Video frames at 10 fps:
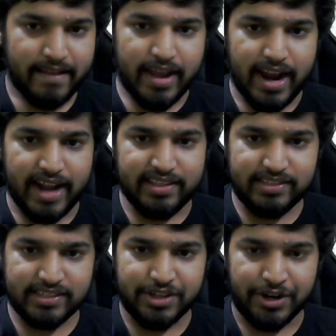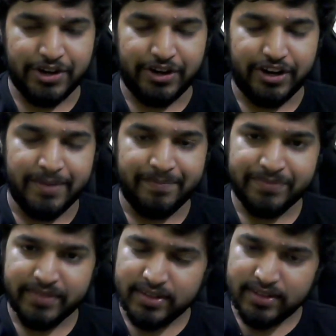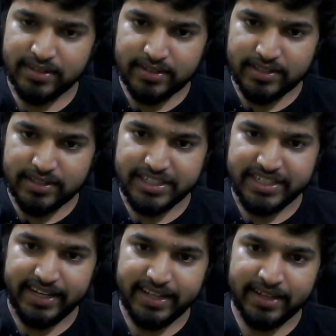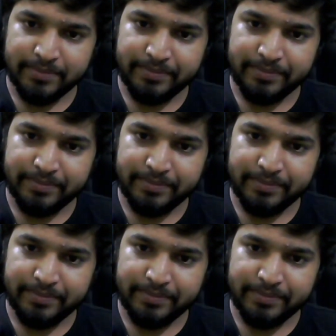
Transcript: And this is going to call GCD